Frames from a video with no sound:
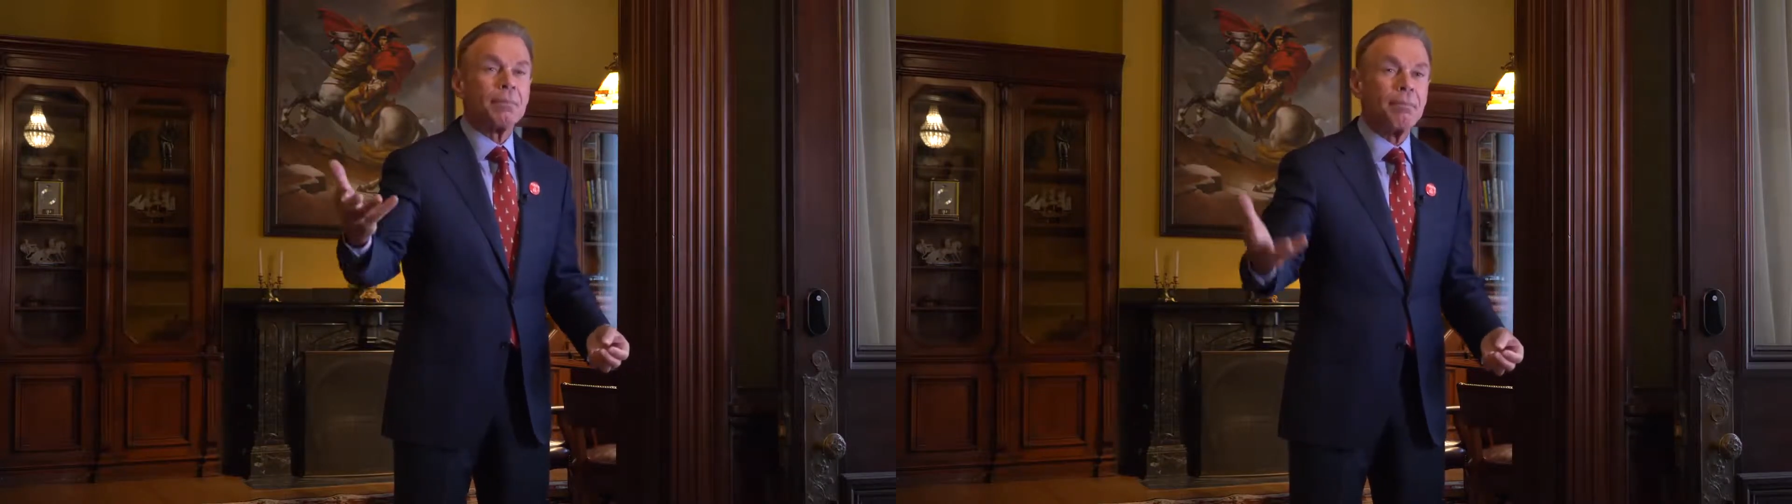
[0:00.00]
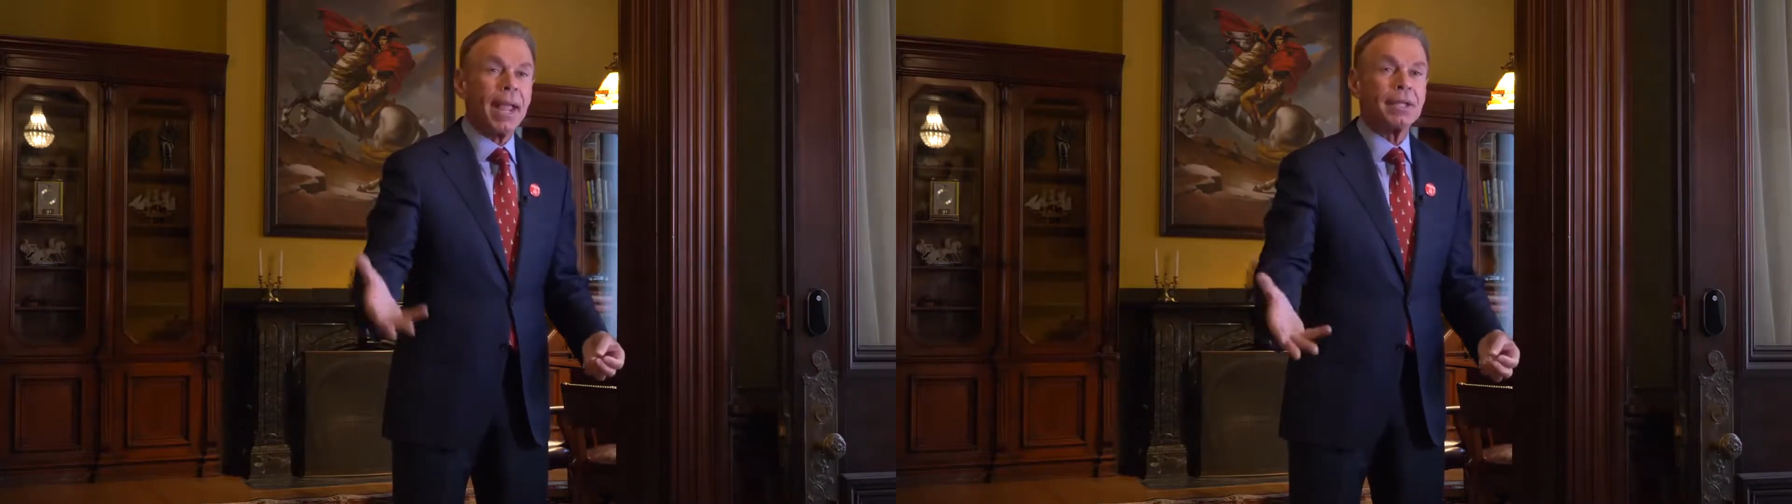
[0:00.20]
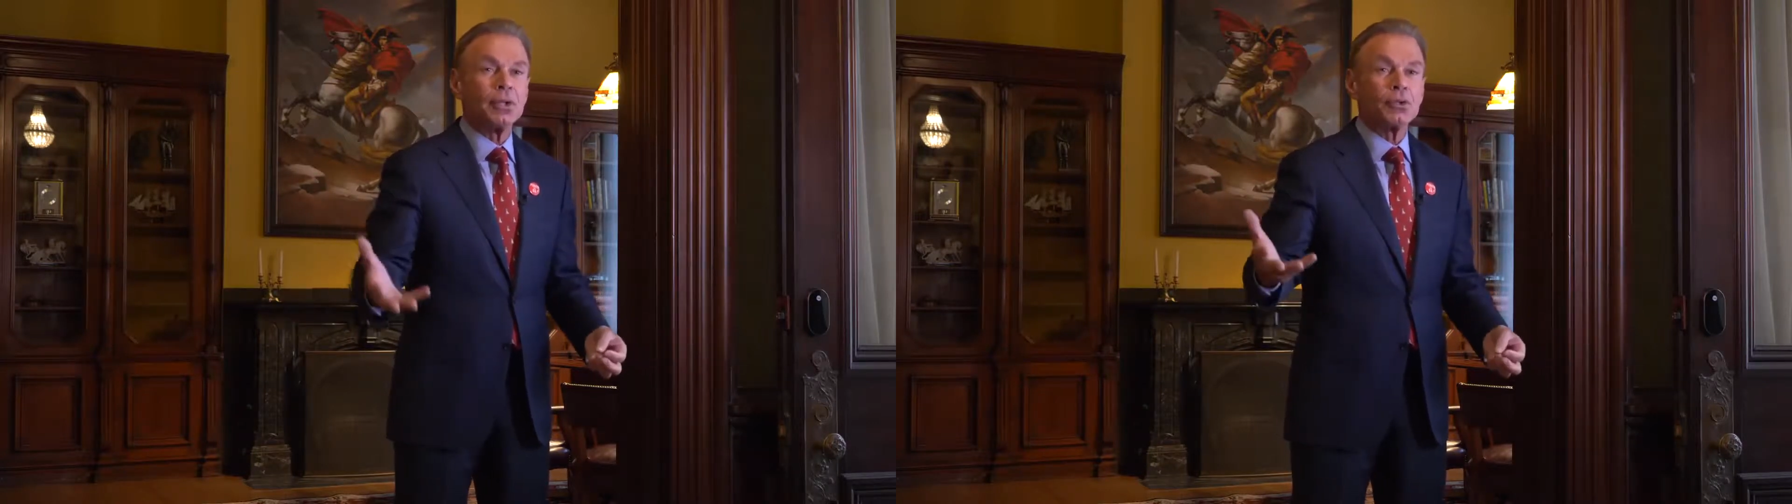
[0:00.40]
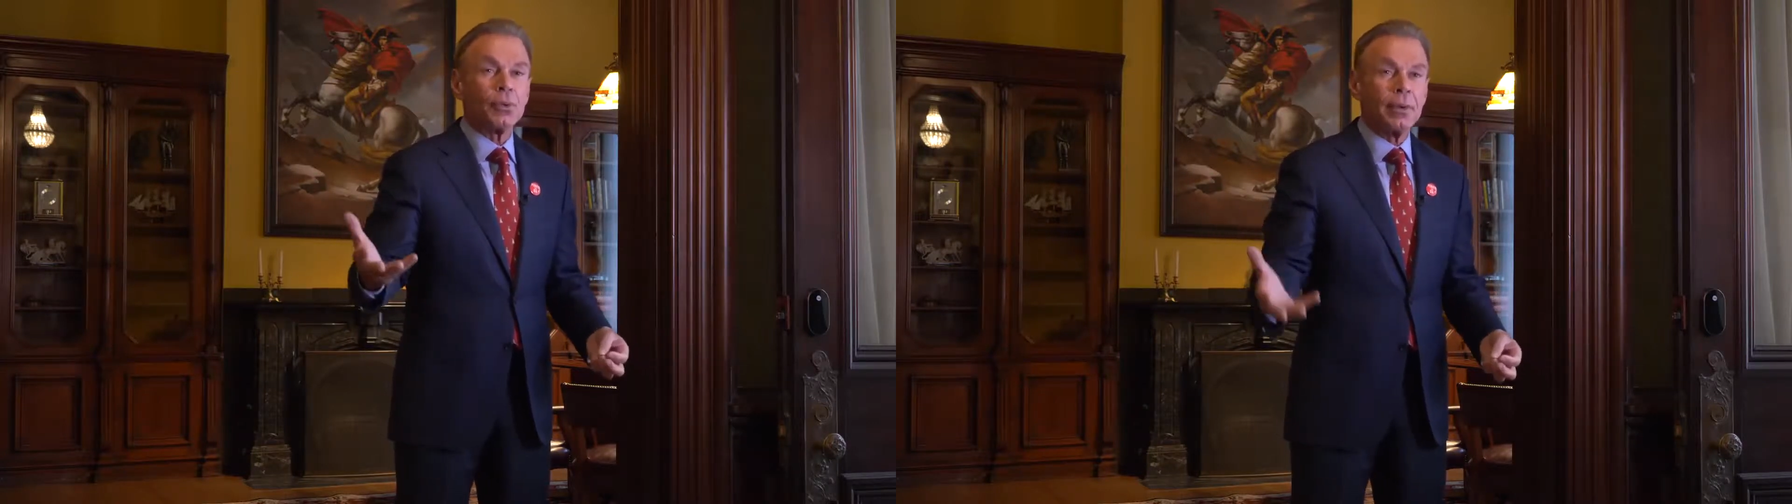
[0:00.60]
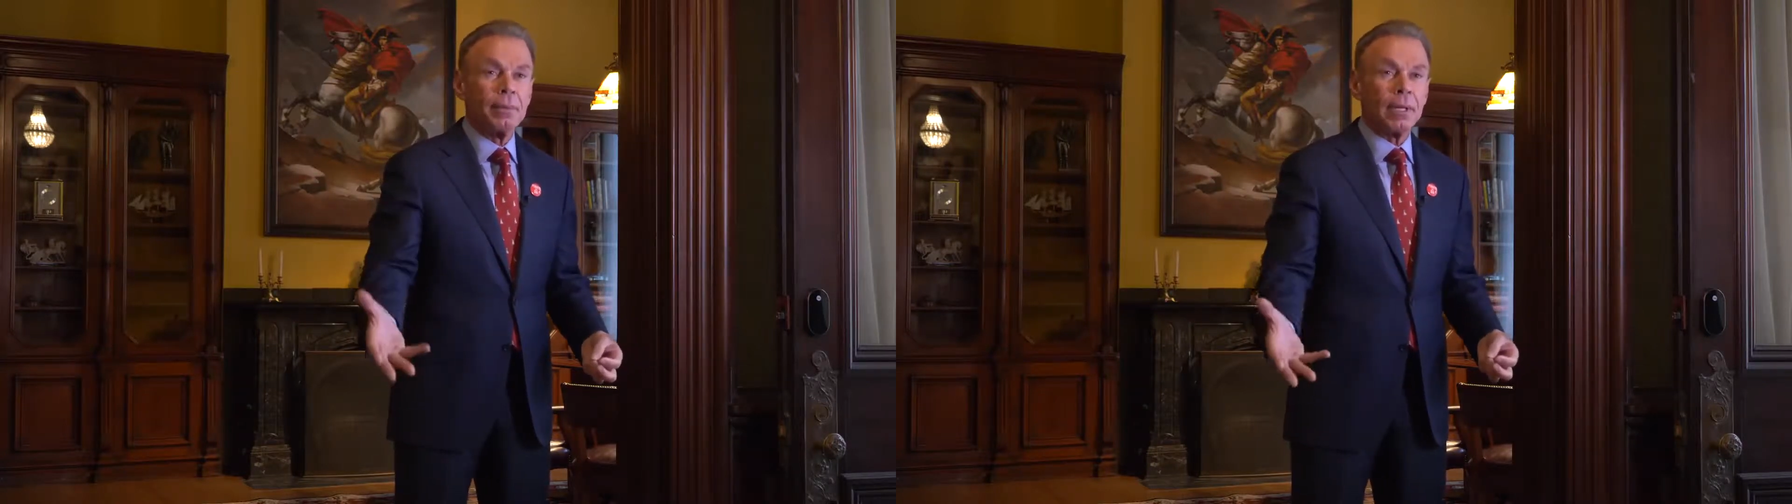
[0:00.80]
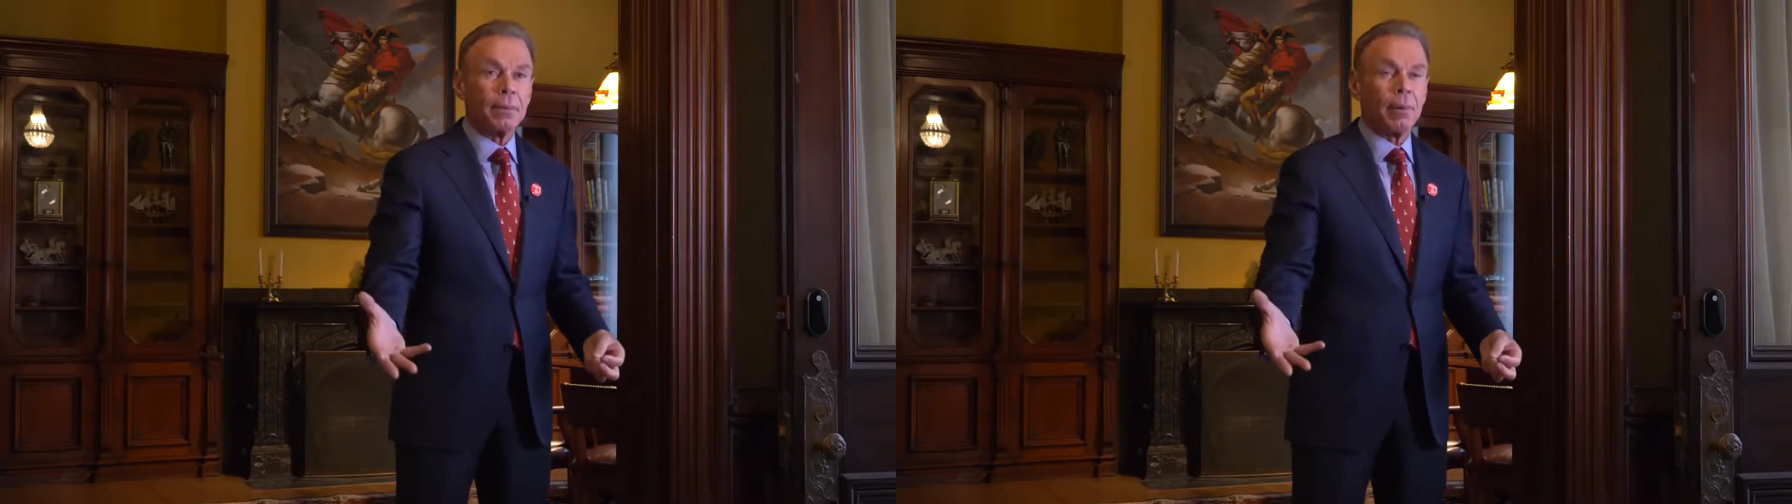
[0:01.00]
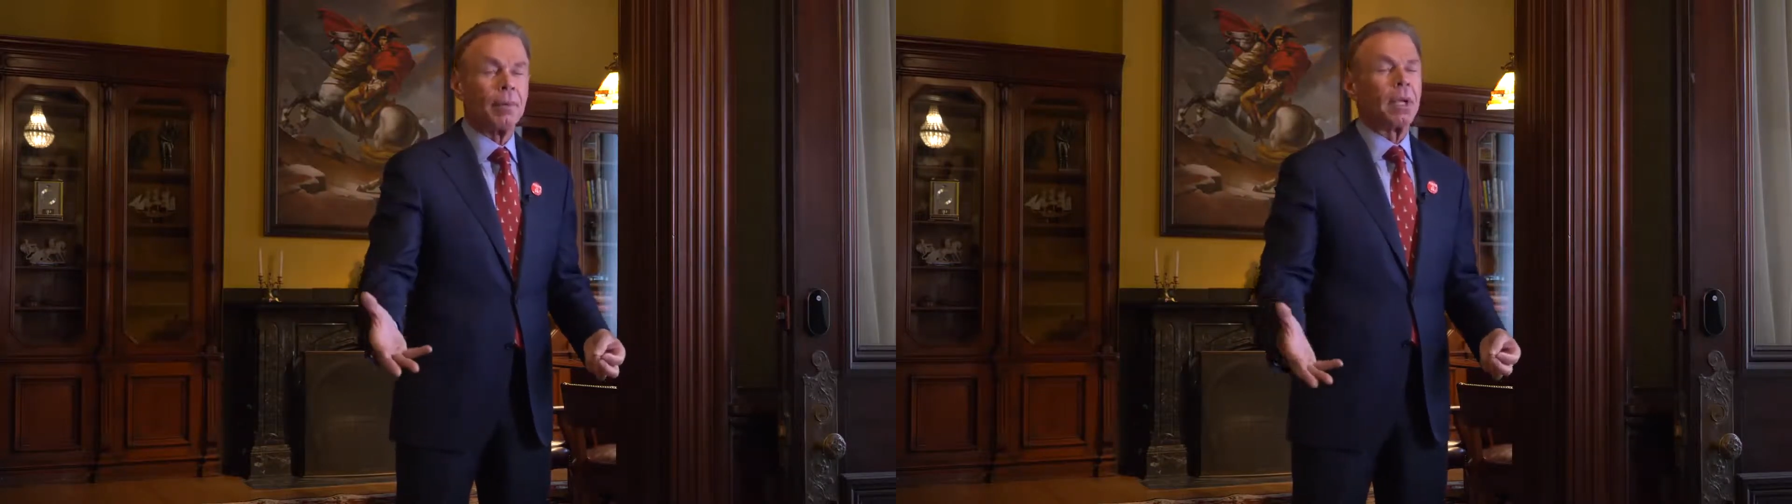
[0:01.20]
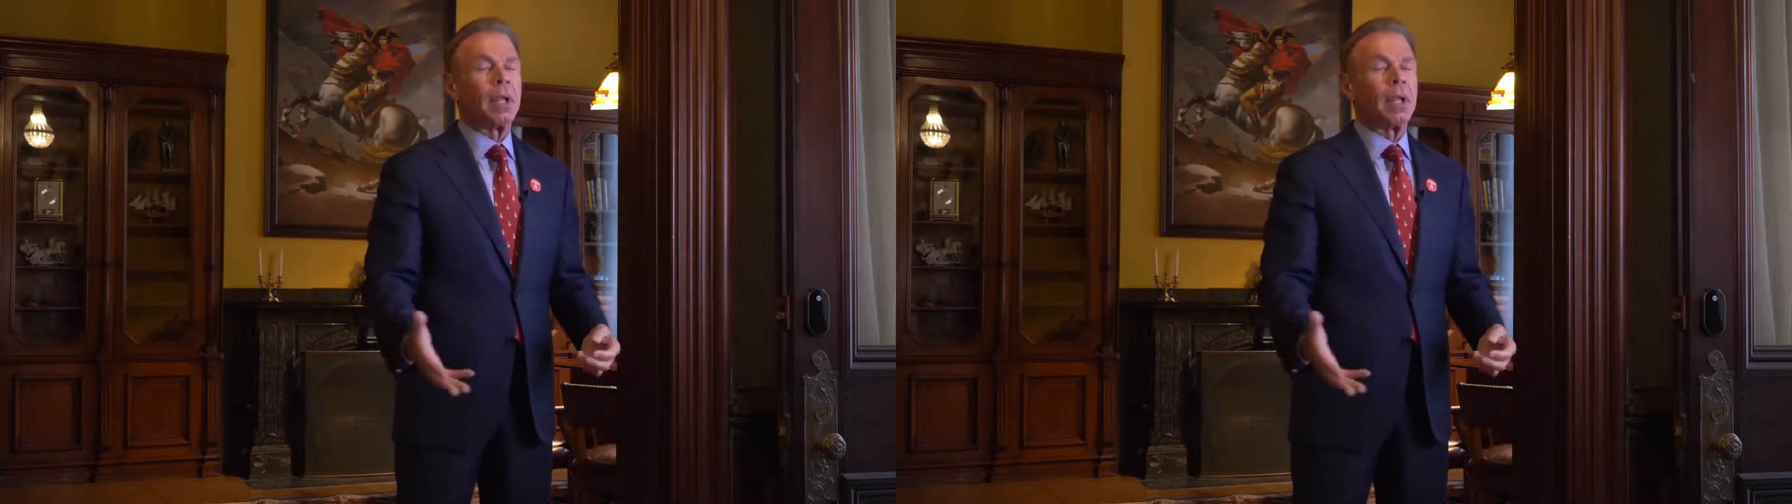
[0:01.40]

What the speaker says: mandatory minimum.